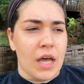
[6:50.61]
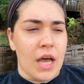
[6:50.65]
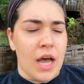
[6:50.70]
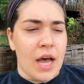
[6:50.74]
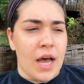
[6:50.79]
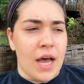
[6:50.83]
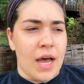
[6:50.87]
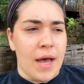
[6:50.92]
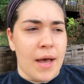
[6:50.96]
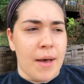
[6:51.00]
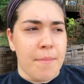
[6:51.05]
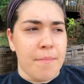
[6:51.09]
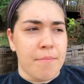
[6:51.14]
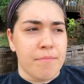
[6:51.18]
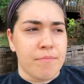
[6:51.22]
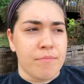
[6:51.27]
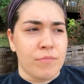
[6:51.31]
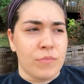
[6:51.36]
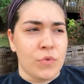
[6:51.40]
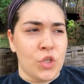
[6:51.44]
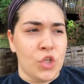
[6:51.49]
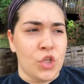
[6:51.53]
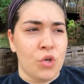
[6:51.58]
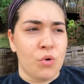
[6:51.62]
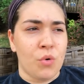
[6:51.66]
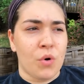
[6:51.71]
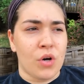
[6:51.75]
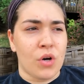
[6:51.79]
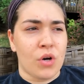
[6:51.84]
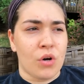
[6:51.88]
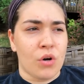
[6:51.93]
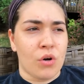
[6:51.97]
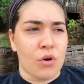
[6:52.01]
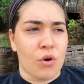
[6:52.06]
um, you
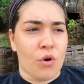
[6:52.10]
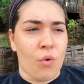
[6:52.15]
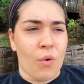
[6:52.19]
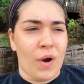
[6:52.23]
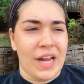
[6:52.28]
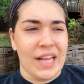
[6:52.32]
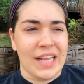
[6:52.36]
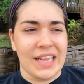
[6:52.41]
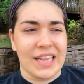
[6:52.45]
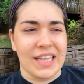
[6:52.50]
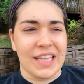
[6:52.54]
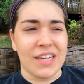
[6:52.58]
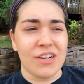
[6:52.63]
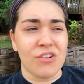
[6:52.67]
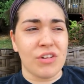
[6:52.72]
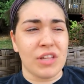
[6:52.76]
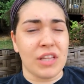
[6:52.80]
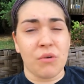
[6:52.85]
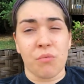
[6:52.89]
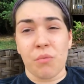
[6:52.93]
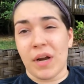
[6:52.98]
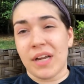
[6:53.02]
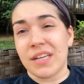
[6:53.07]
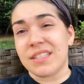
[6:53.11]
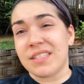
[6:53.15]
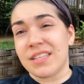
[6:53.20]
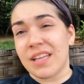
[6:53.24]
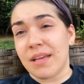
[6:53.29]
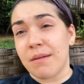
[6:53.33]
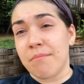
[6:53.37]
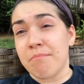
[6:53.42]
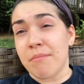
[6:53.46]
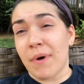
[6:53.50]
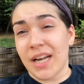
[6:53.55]
are quite literally
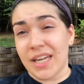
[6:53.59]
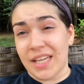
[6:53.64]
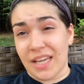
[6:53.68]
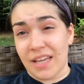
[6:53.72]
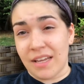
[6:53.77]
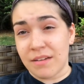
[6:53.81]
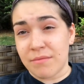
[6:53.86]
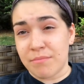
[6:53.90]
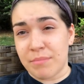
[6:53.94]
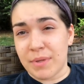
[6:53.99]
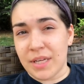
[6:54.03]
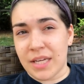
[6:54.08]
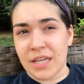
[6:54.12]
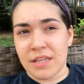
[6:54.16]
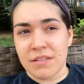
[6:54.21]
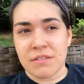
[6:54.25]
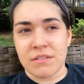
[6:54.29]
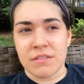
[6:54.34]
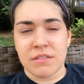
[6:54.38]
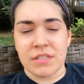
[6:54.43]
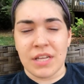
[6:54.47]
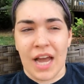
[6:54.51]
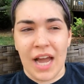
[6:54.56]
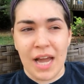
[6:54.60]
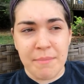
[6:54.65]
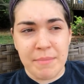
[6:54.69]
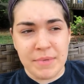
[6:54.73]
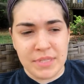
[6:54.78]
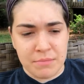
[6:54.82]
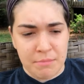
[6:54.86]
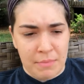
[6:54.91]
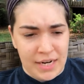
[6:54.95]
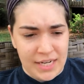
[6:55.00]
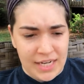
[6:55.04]
wasting money, because time
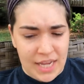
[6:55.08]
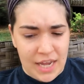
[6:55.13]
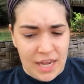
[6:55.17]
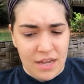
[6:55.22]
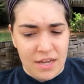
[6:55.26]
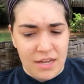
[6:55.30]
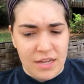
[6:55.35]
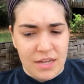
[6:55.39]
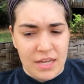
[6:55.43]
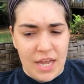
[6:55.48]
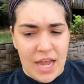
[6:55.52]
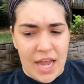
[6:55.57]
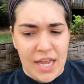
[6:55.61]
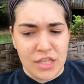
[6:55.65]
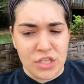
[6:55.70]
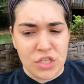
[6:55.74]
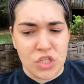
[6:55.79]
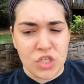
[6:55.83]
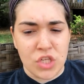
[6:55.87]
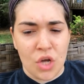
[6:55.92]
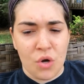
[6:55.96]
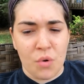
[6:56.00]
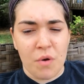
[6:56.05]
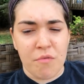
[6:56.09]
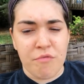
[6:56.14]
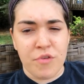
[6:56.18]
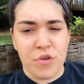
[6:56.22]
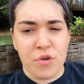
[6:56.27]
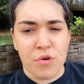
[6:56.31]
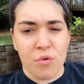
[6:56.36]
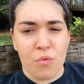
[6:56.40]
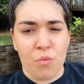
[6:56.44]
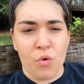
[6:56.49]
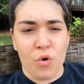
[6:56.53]
is money. And so if
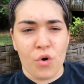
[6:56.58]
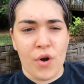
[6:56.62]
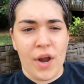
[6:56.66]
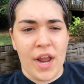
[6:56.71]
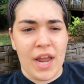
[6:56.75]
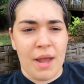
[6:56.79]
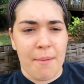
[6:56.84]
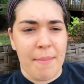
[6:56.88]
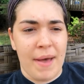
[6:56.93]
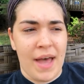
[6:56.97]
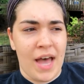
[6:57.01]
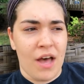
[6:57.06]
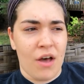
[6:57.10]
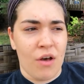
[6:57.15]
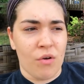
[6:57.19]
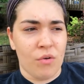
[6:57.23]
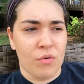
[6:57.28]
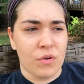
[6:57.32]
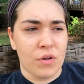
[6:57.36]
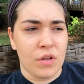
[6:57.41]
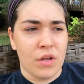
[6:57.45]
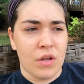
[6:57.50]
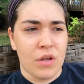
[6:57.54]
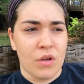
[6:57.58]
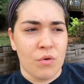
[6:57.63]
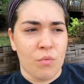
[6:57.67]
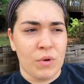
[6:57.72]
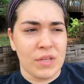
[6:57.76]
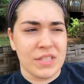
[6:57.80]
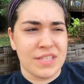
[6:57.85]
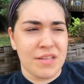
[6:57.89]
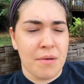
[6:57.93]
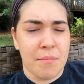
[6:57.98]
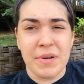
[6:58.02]
you're worrying about
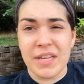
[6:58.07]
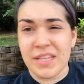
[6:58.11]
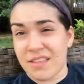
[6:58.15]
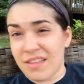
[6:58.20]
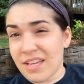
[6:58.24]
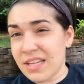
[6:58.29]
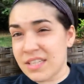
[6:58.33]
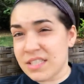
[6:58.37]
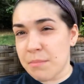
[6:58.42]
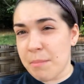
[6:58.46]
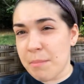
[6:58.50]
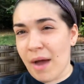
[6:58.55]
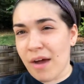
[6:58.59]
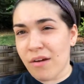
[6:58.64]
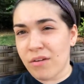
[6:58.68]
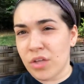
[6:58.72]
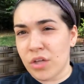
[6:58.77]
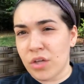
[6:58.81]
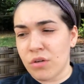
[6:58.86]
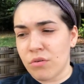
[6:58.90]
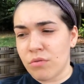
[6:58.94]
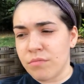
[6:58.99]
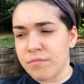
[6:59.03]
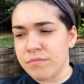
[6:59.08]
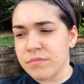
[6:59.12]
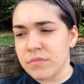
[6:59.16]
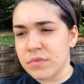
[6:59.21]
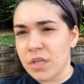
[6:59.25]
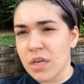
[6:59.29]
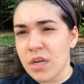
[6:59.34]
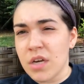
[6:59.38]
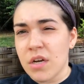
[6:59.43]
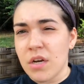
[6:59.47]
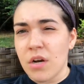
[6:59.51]
what somebody thinks about you
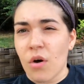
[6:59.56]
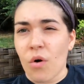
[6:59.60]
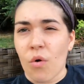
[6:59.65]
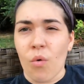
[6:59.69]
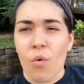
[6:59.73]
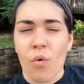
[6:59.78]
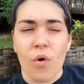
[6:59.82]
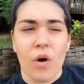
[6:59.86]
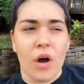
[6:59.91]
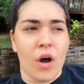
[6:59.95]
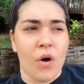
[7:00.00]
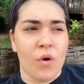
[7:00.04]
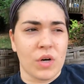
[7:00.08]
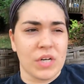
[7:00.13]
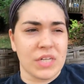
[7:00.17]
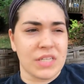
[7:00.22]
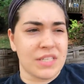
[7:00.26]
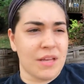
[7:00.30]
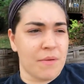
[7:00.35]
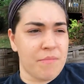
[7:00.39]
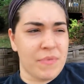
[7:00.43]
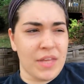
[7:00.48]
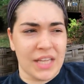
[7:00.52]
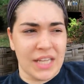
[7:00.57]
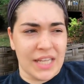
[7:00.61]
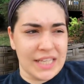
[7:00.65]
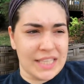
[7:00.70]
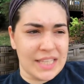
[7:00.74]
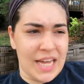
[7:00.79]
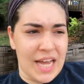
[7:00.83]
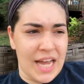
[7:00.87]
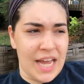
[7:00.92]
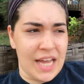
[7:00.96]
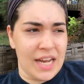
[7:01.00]
or something
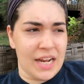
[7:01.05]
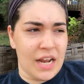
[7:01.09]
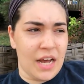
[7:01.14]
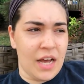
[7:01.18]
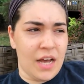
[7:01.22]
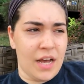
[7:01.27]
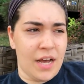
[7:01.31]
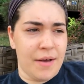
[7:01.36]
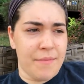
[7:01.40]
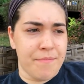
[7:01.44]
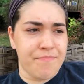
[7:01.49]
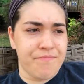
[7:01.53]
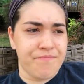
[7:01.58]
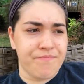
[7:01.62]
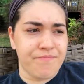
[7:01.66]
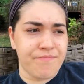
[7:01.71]
like that, um,